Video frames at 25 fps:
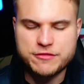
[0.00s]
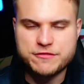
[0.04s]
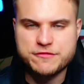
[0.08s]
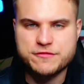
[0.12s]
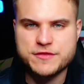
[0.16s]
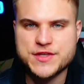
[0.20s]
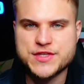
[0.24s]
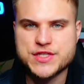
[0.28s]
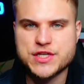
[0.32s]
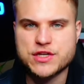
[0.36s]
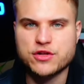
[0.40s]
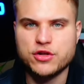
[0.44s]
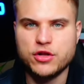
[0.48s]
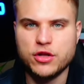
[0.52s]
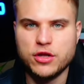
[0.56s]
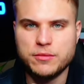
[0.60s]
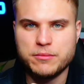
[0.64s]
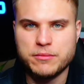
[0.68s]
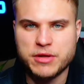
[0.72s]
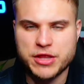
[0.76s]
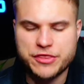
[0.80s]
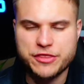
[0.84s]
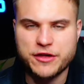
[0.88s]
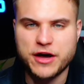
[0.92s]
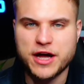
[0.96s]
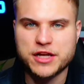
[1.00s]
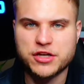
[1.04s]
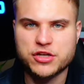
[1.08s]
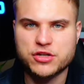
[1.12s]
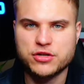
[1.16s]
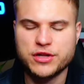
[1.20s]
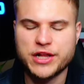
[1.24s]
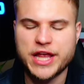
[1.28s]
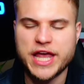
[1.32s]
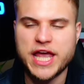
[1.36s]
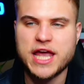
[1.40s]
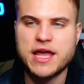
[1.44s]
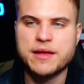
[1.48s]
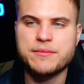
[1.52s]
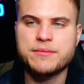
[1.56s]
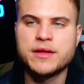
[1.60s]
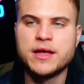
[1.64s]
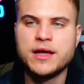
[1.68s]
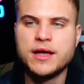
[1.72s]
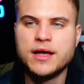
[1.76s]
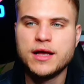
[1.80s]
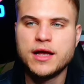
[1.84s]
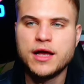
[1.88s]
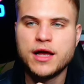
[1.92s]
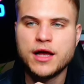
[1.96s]
physical, methodical game.
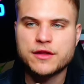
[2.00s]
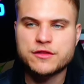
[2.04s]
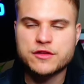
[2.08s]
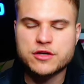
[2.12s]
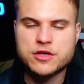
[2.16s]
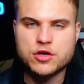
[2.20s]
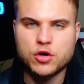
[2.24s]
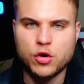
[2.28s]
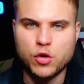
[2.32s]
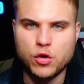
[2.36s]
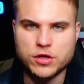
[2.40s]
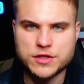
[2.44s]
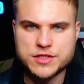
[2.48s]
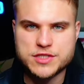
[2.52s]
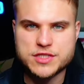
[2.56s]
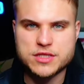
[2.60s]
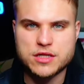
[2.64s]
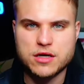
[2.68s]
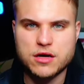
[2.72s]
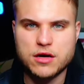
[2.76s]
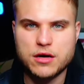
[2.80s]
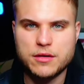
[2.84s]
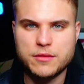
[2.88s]
The Colts